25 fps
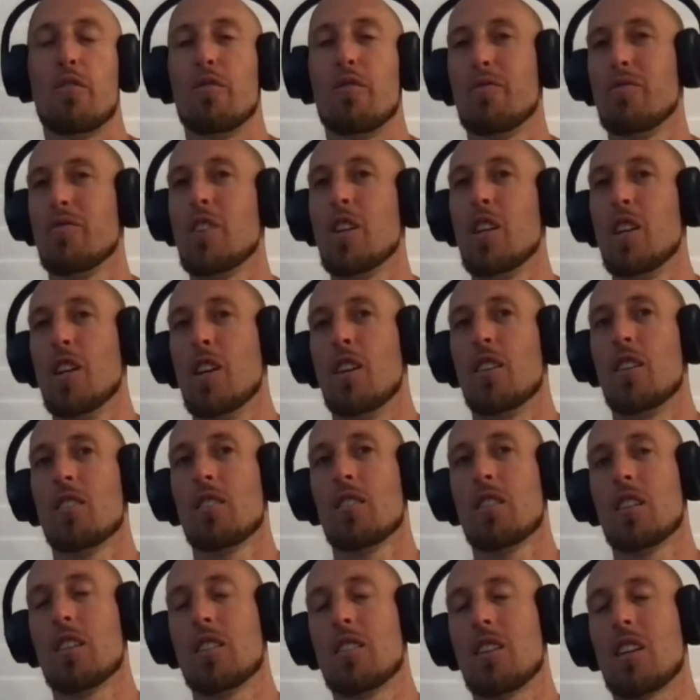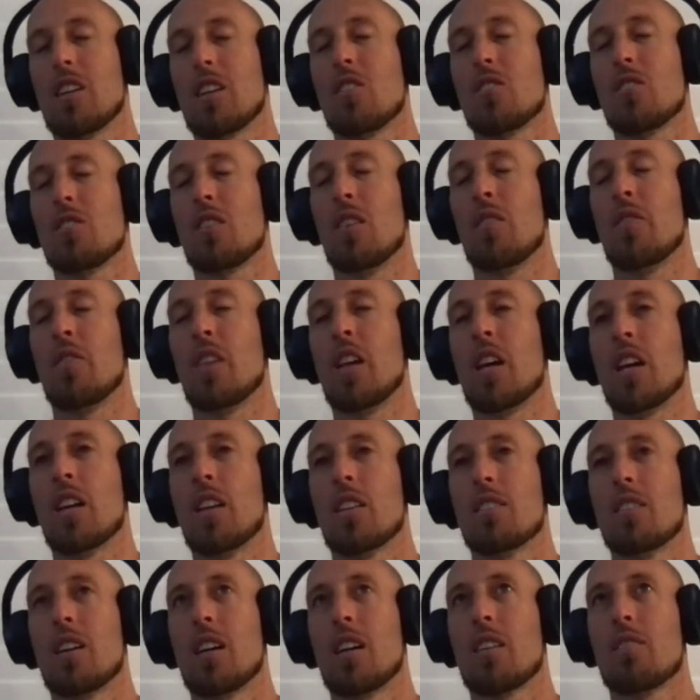You know, that's like the same thing.
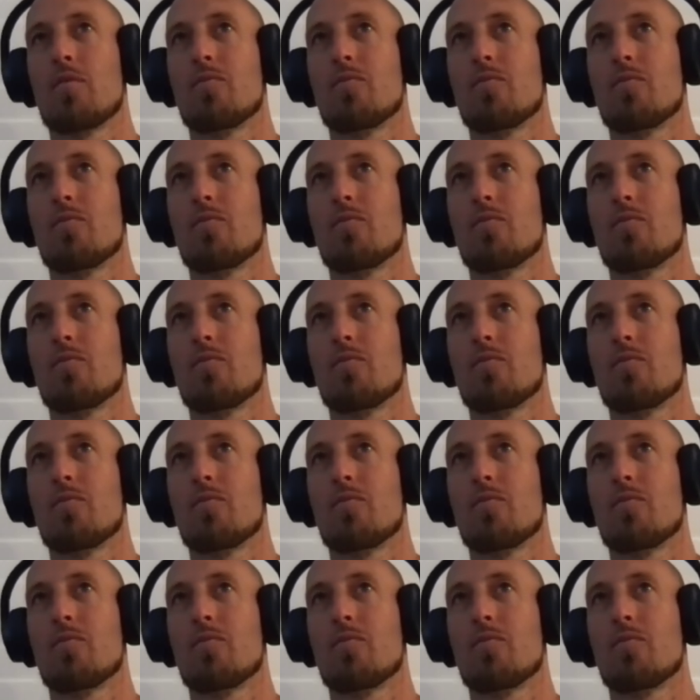It's like